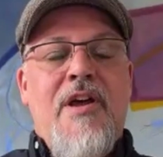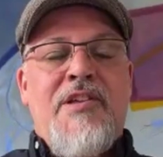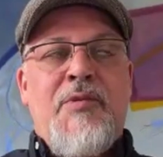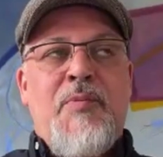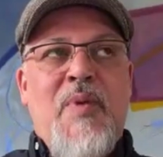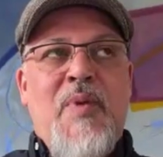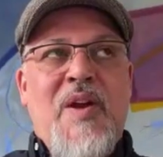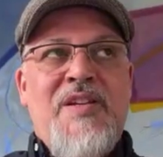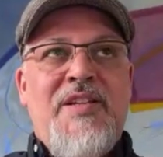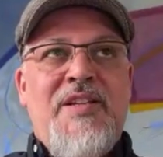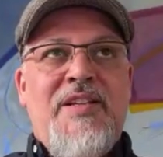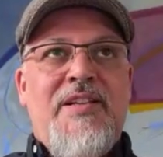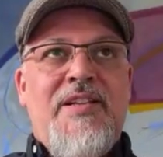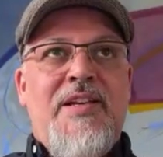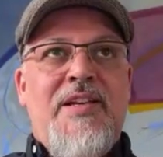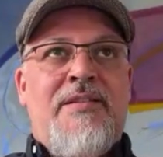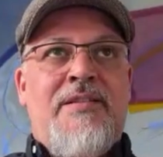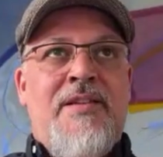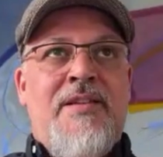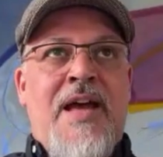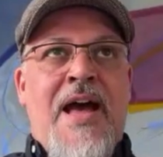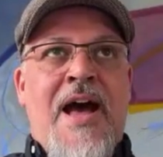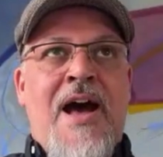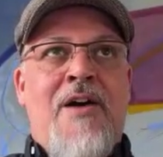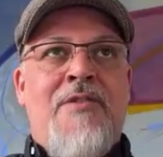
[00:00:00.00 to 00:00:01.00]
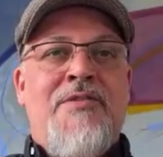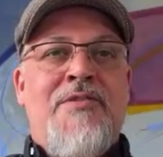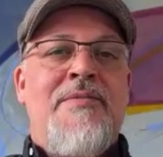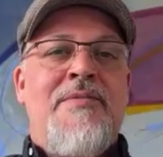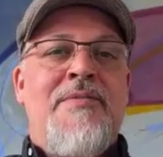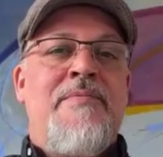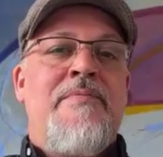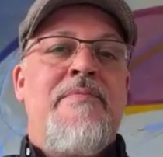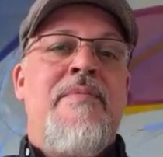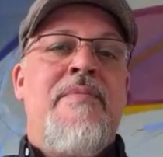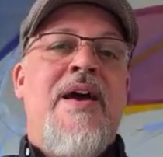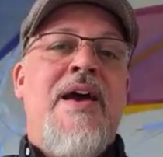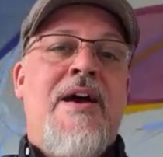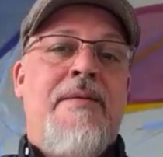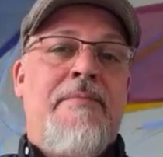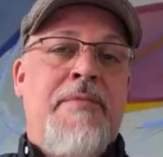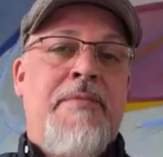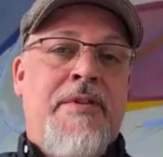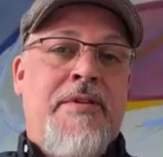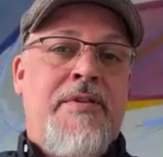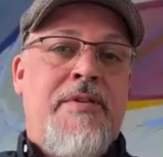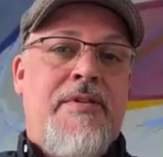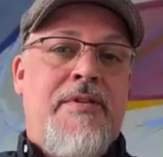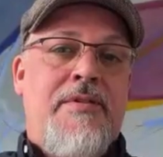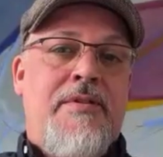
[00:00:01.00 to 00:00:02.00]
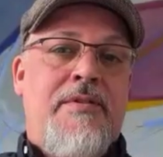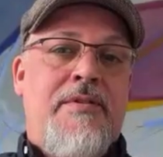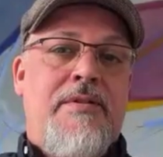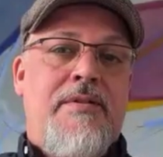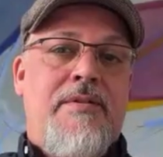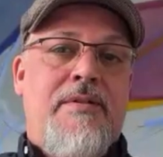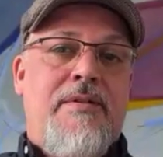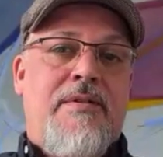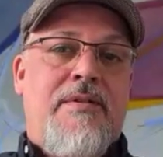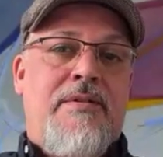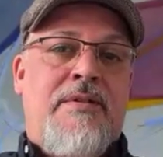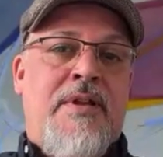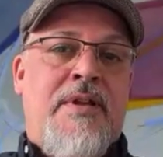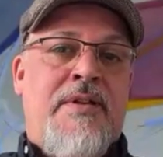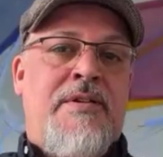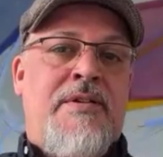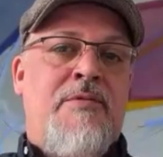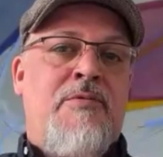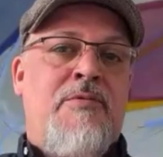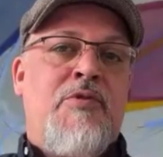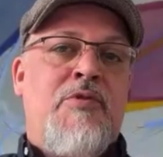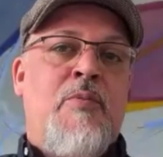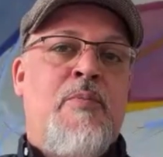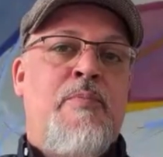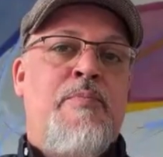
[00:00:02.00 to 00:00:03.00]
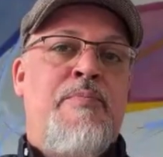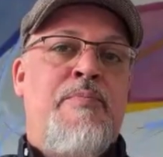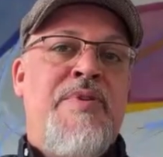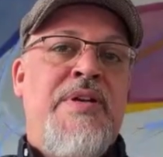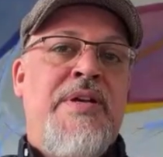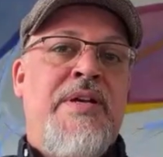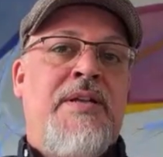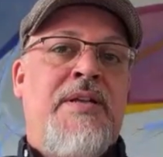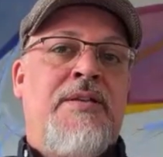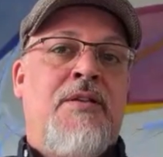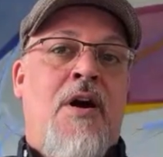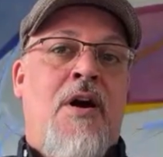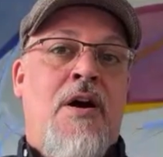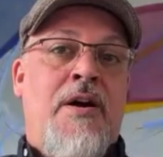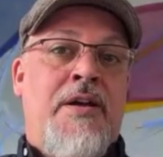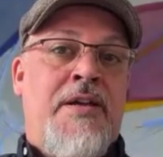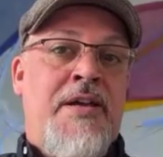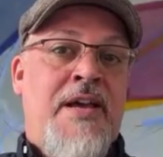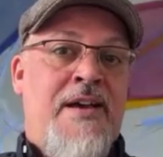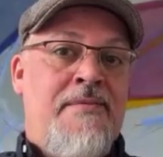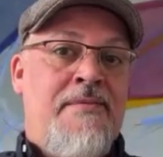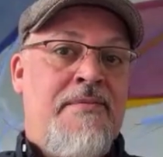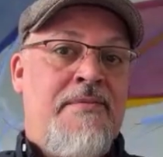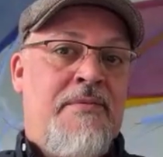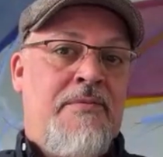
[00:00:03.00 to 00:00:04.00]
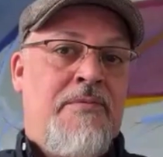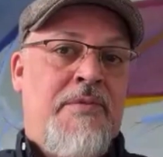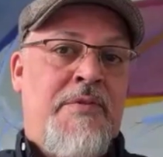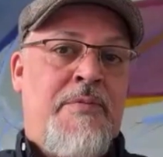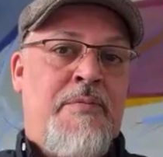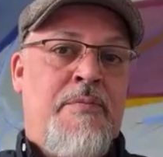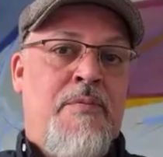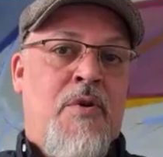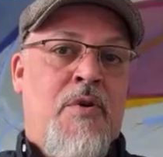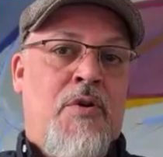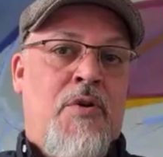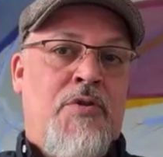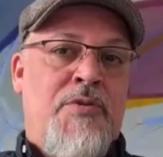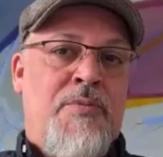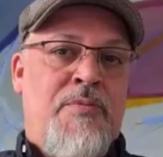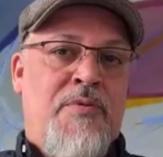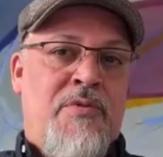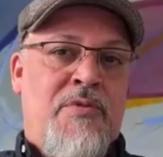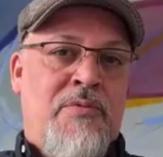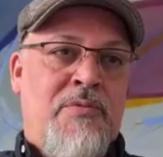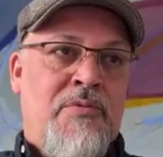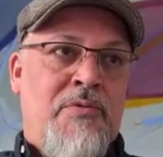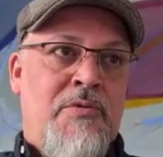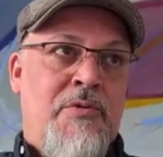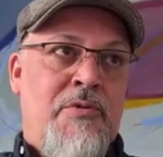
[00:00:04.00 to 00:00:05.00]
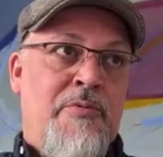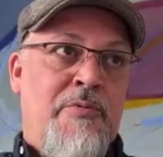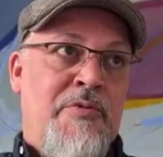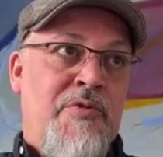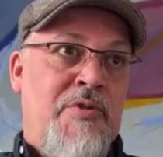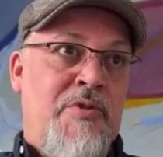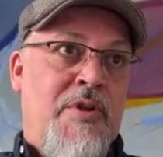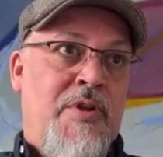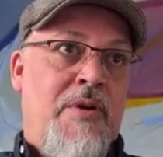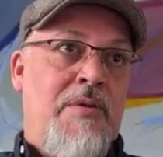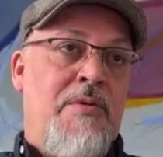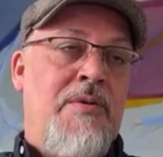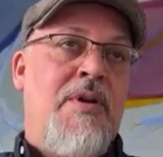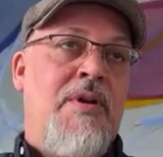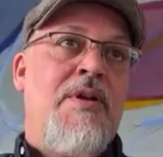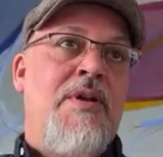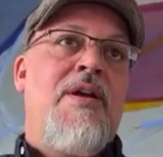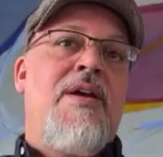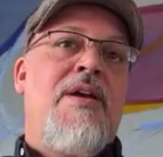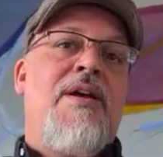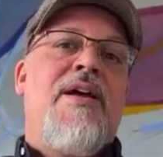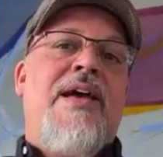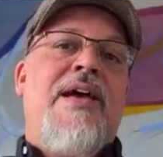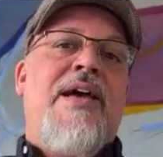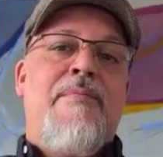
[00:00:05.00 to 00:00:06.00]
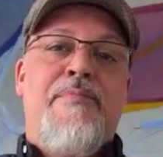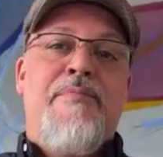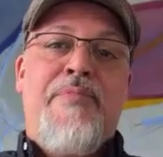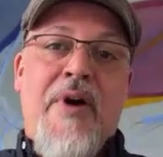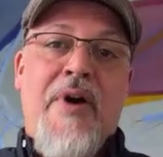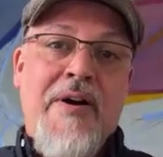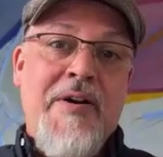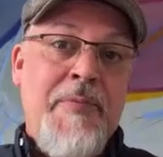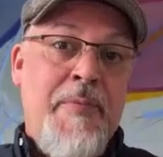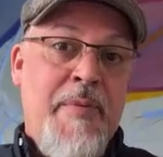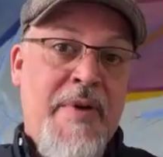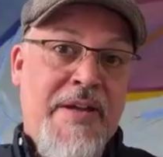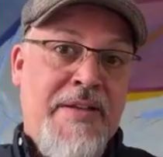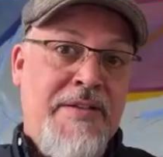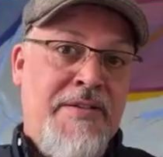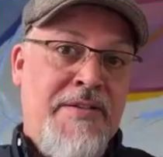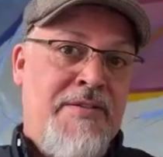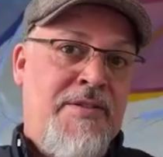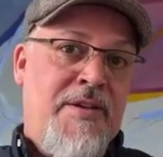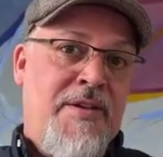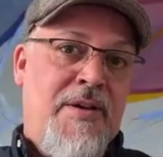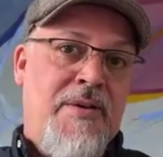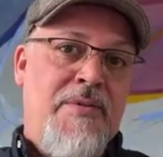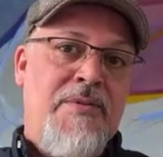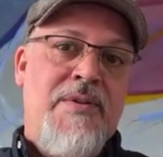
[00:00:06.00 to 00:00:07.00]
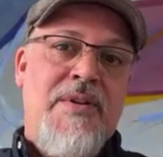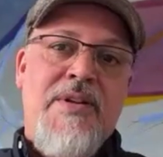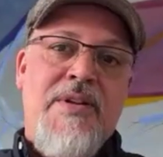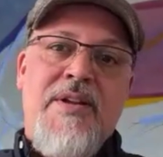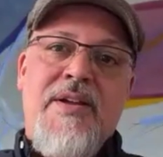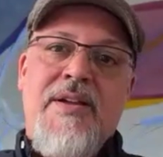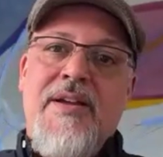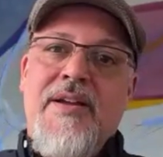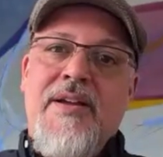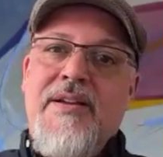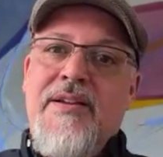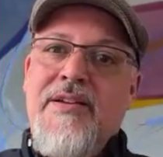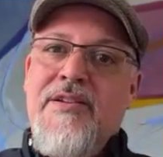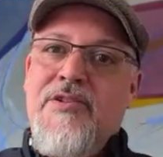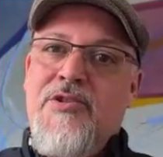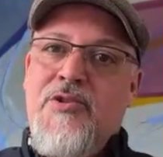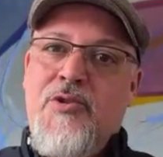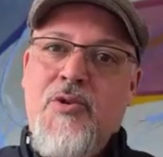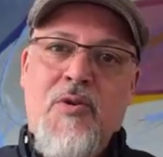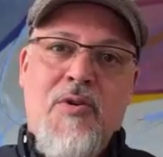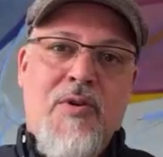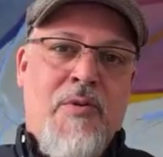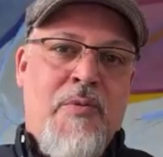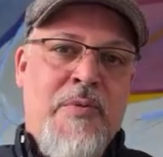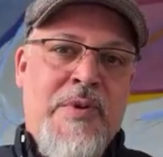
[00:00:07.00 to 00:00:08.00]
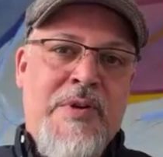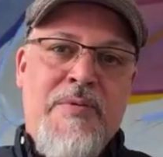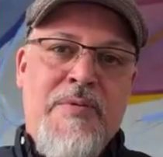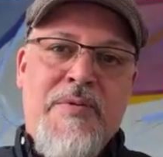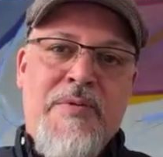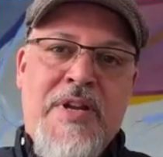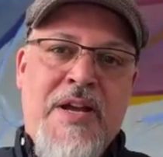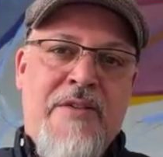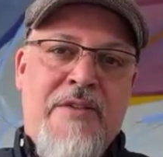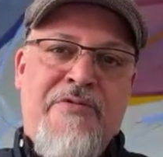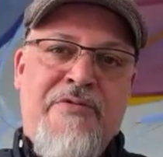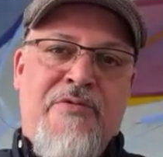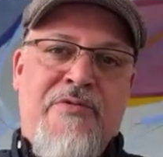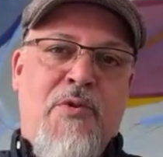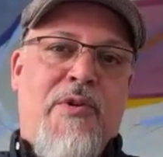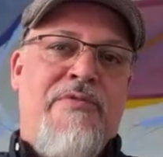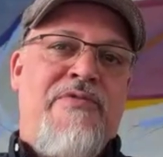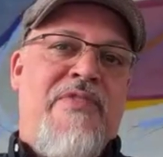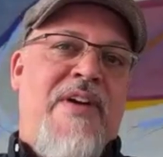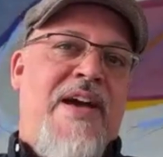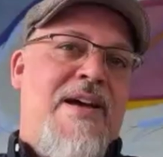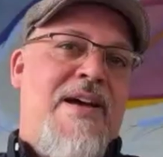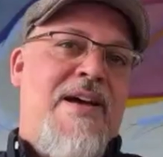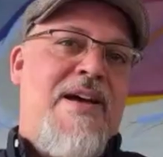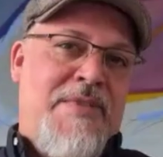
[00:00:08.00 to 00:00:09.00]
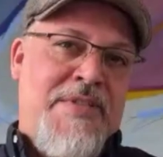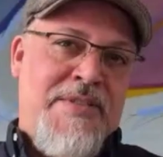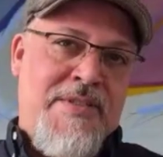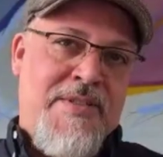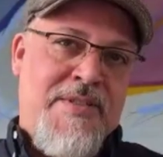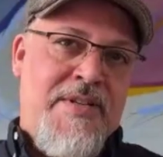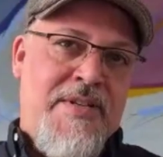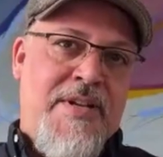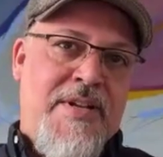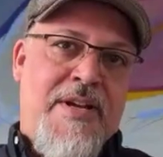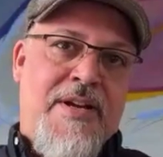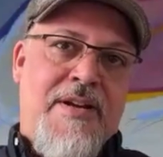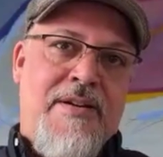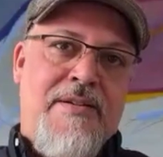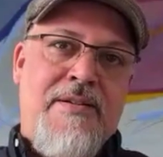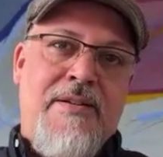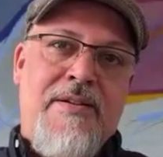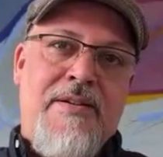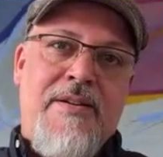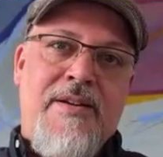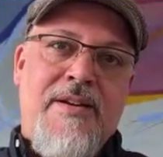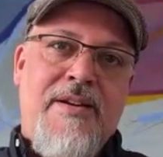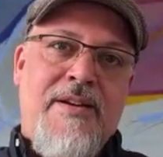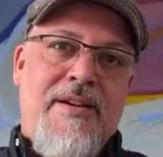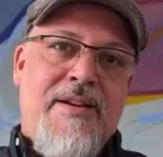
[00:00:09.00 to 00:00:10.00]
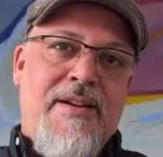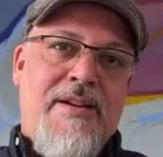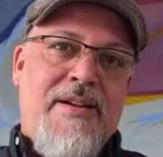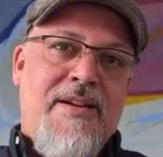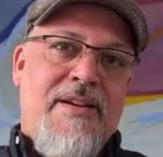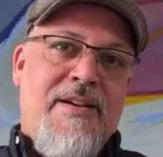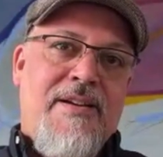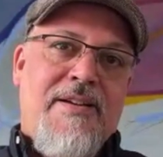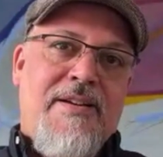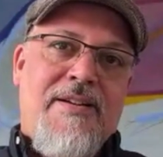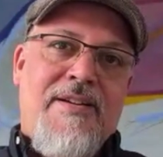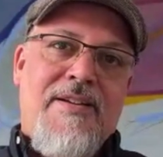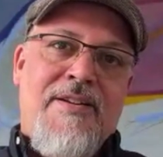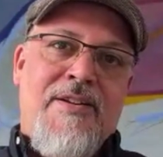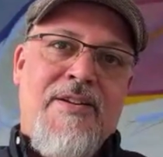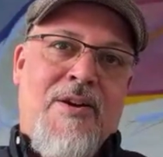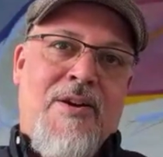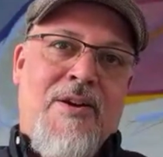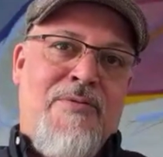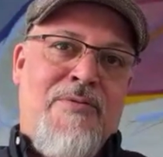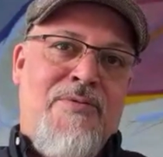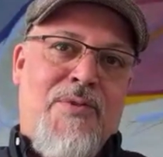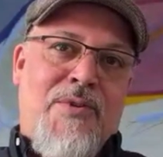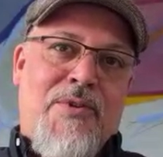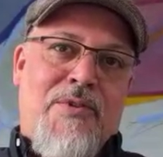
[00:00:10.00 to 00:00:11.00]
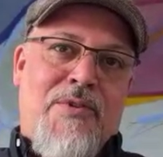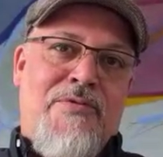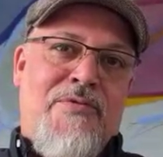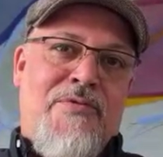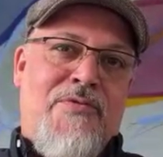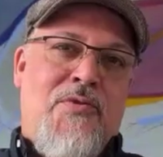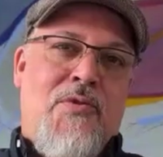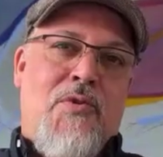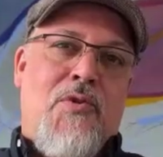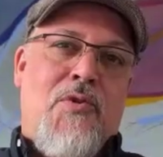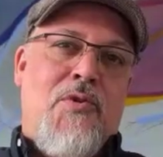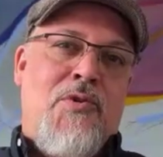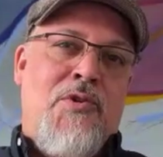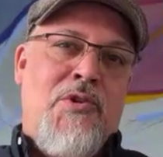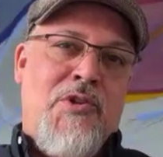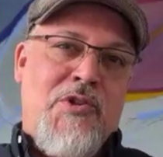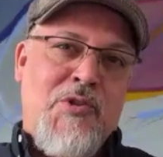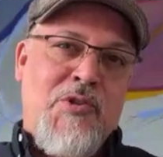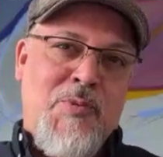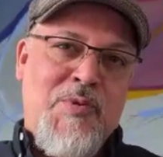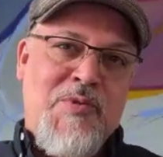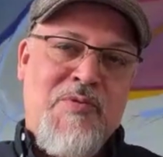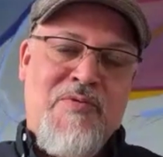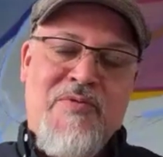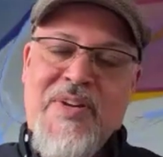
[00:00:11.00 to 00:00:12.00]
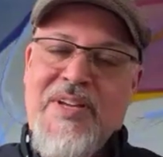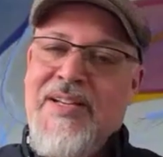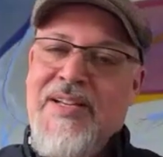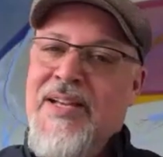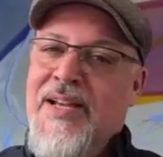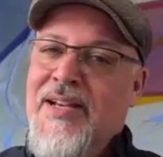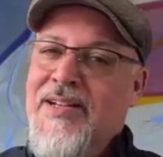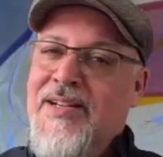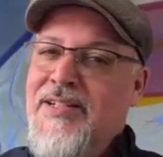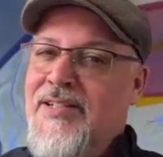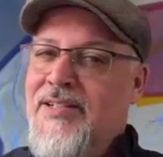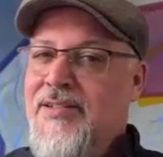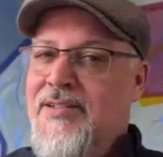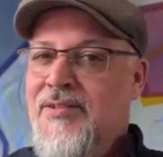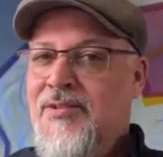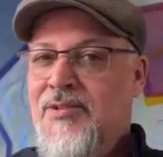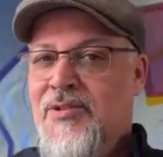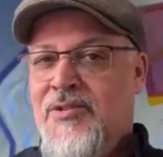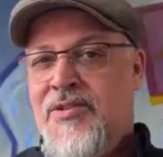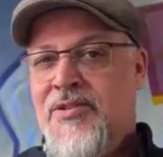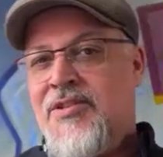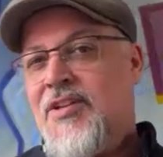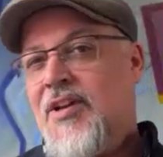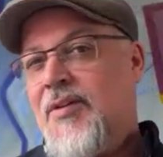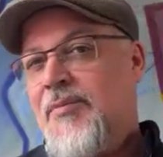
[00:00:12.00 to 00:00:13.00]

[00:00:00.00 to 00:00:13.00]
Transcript: especially at the house in Mammoth. Like it was a big log cabin with multiple rooms, and bunk beds. So sure, we would have 4 families in there, for the full Christmas vacation or